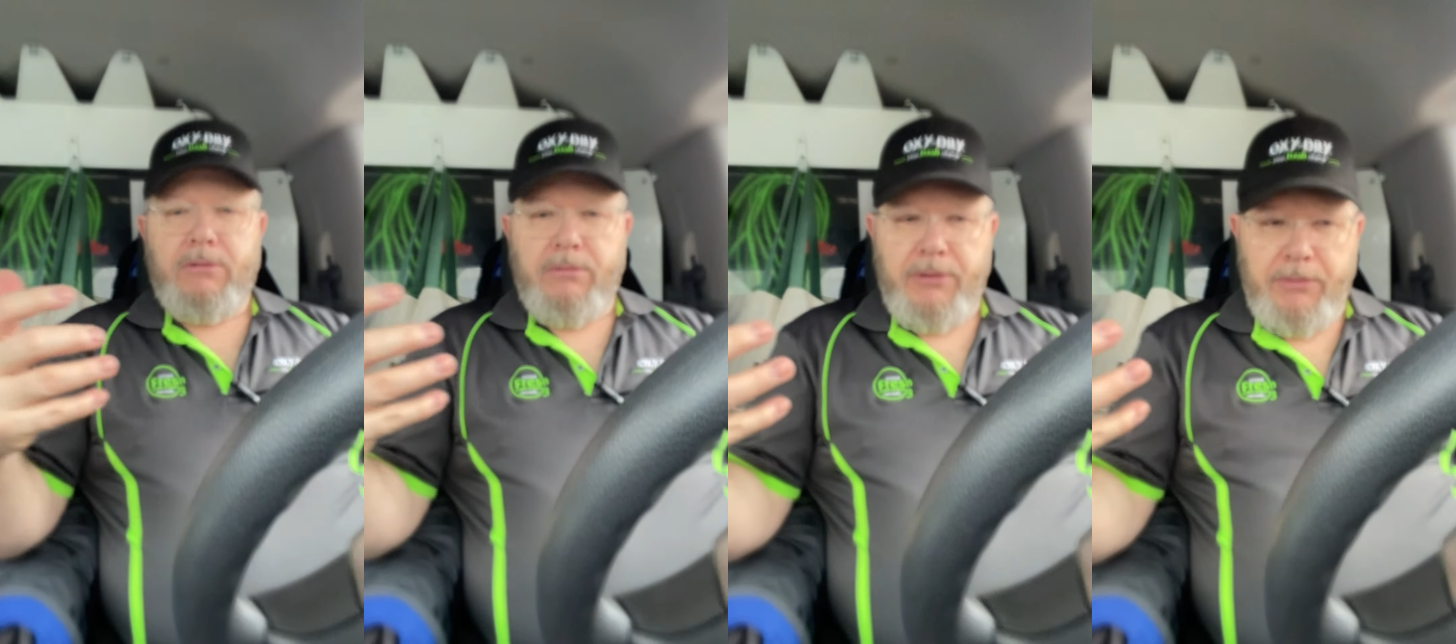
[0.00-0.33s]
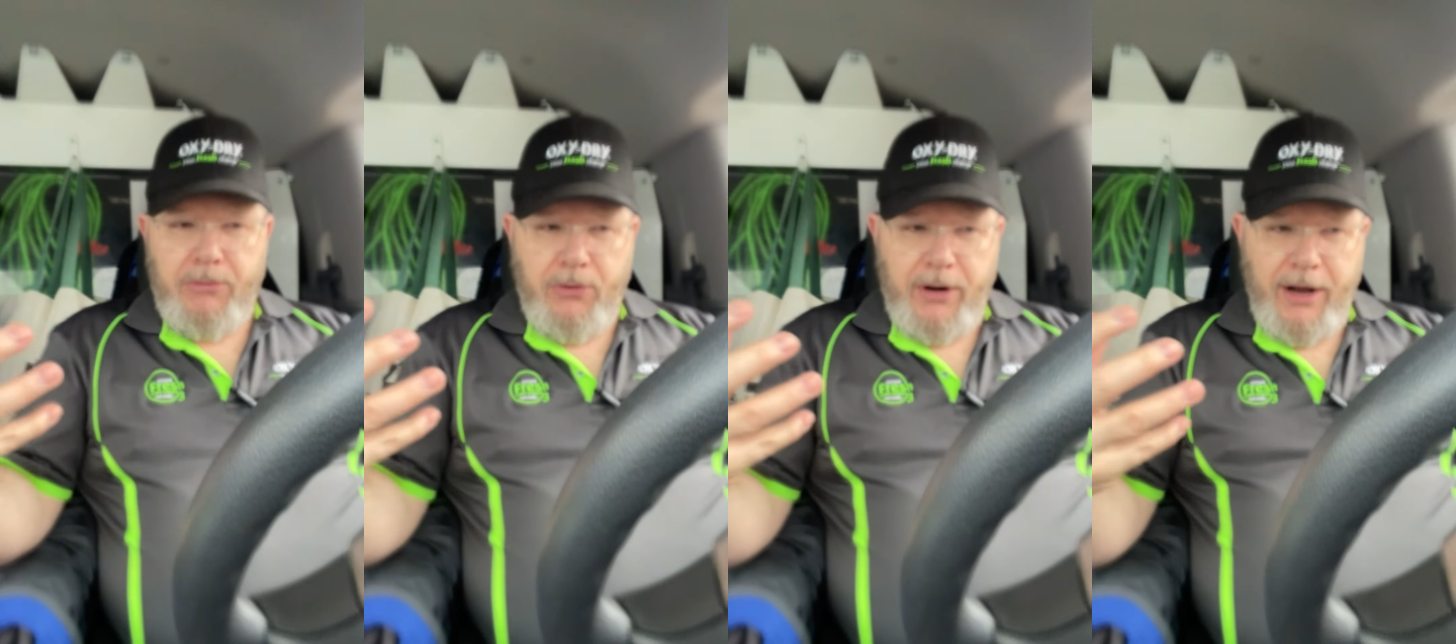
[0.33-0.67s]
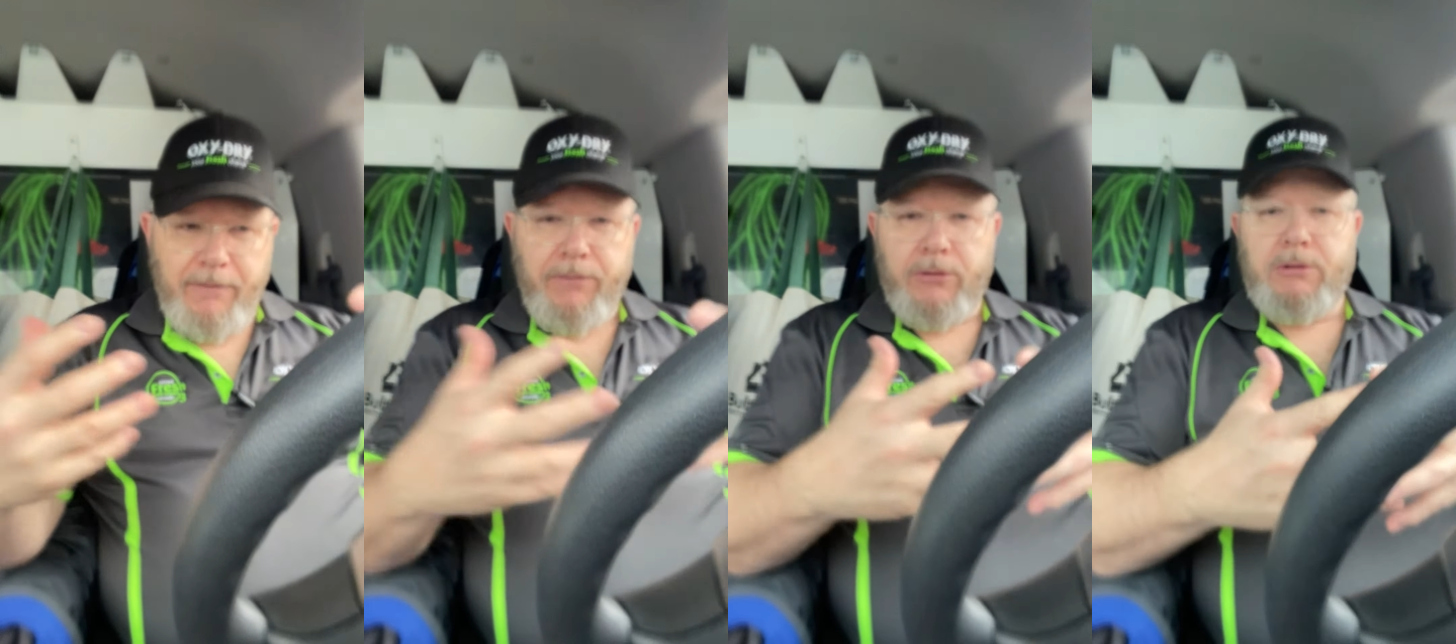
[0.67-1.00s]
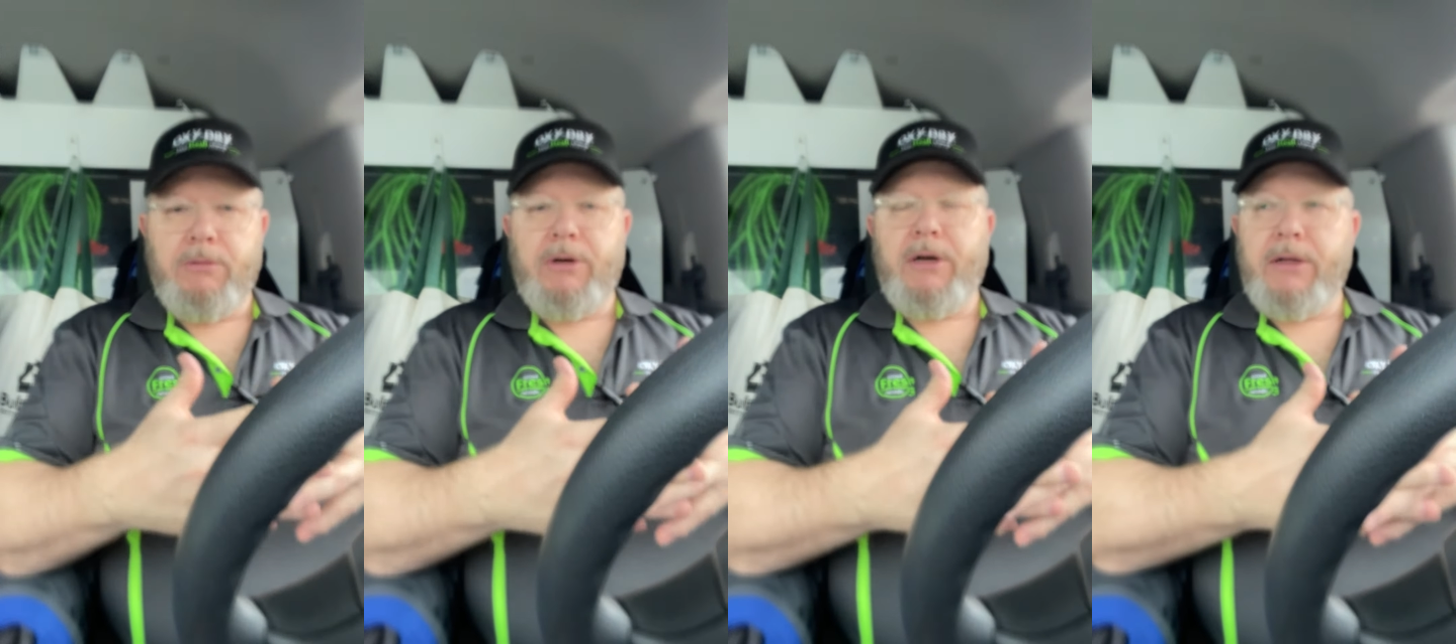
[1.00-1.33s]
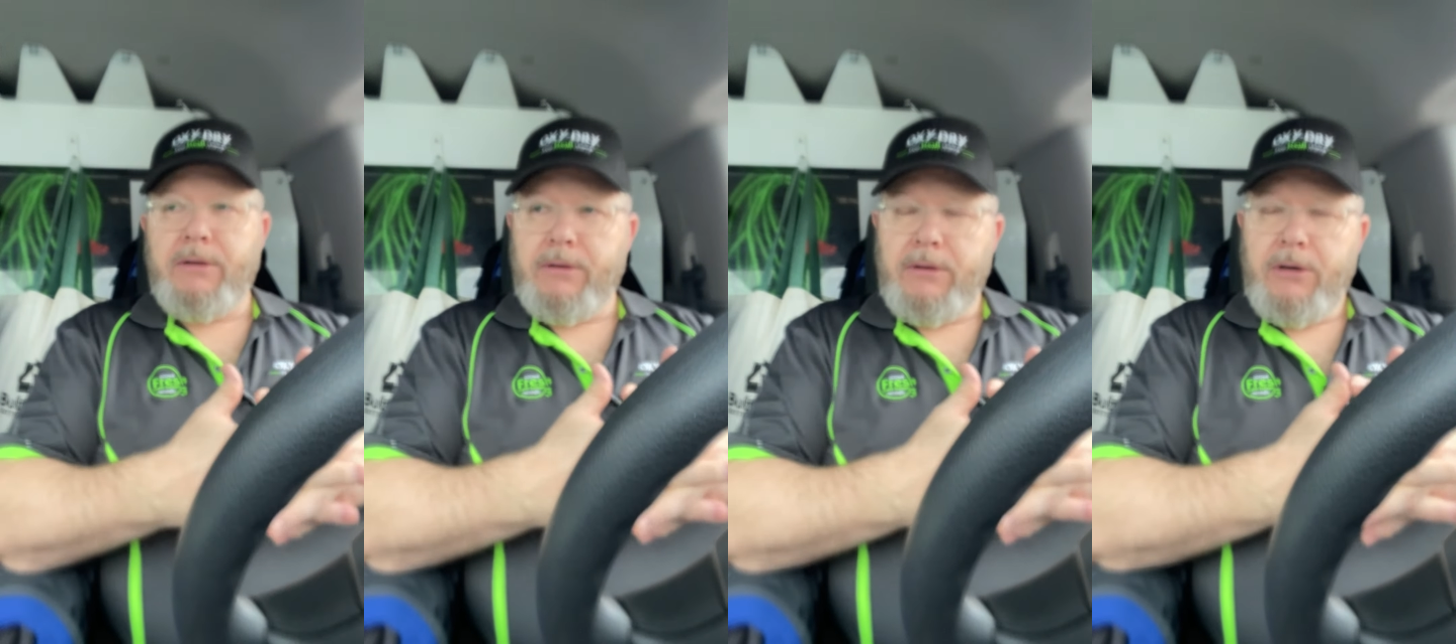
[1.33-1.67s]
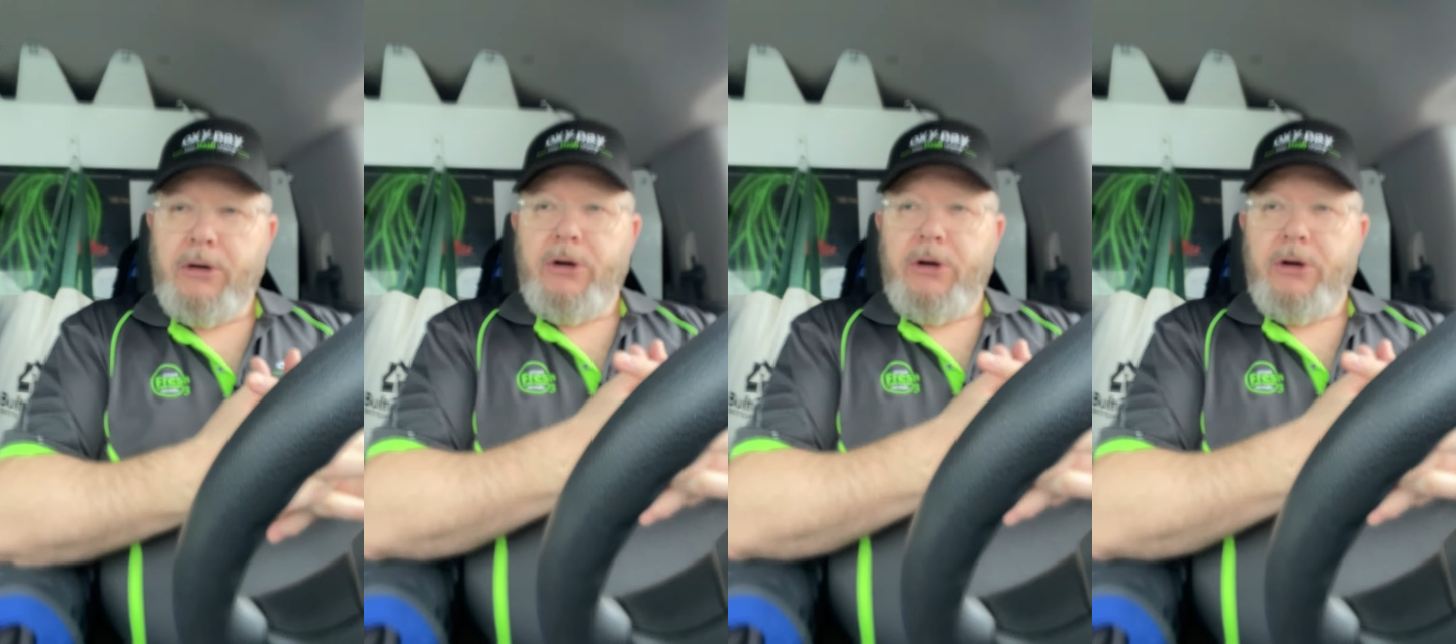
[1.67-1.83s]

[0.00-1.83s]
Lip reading: be more helpful to one another.